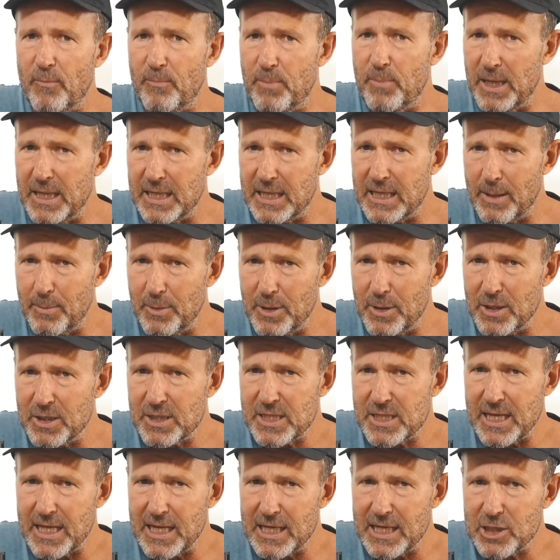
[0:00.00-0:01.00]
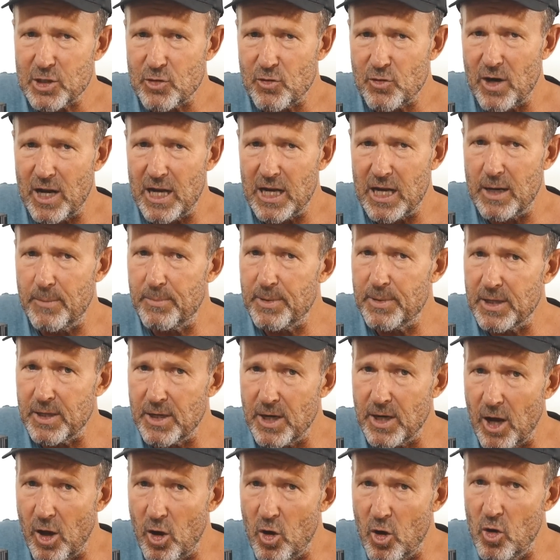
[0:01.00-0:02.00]
PwC Australia, but
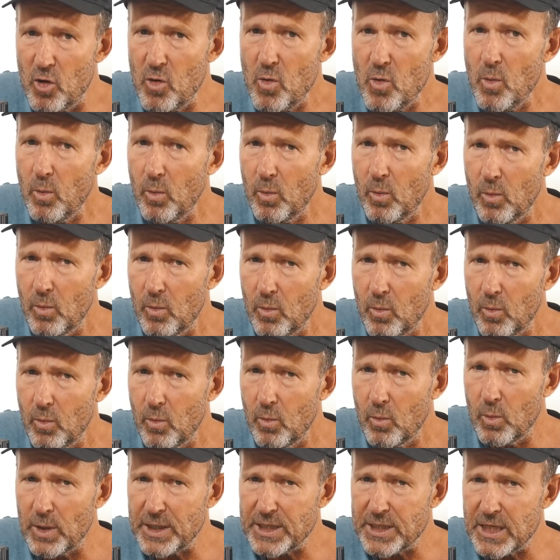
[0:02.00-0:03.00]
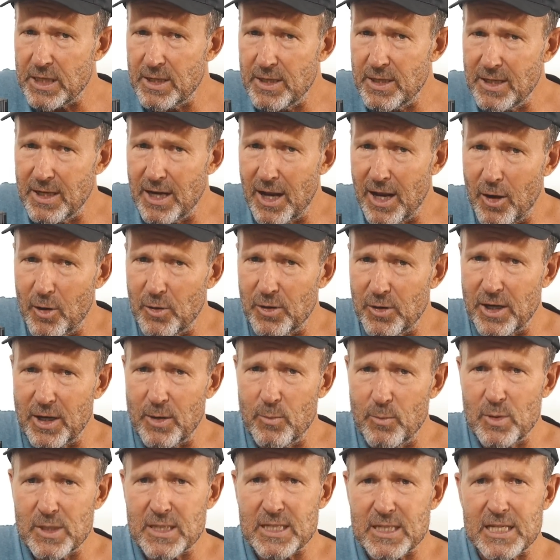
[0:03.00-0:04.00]
no, we didn't know that
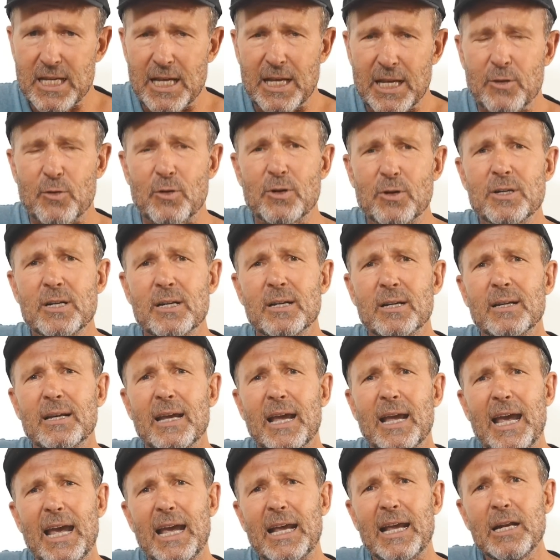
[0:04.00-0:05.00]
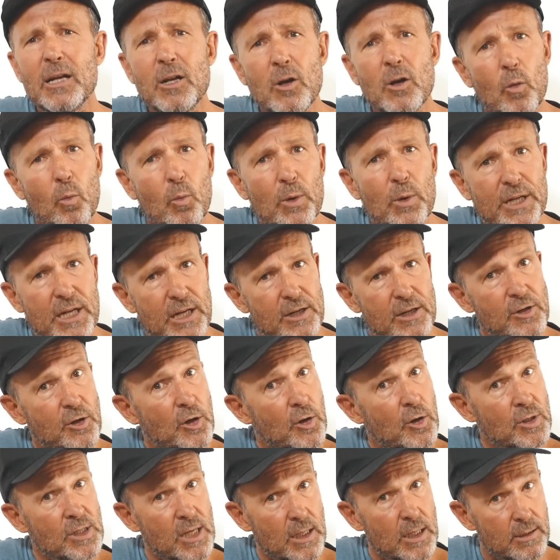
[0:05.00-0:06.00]
it was secret and we didn't
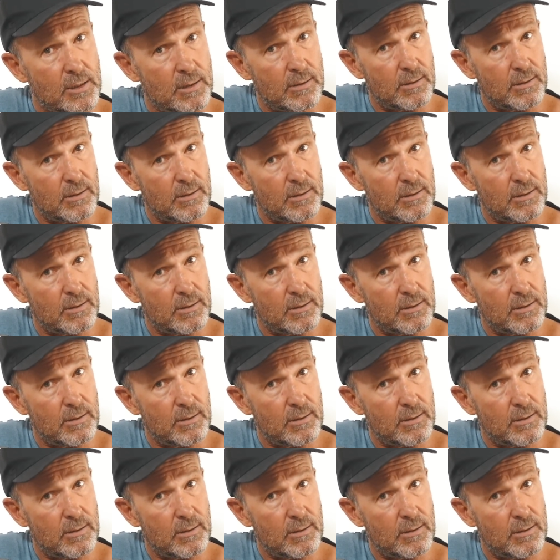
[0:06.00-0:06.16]
use it.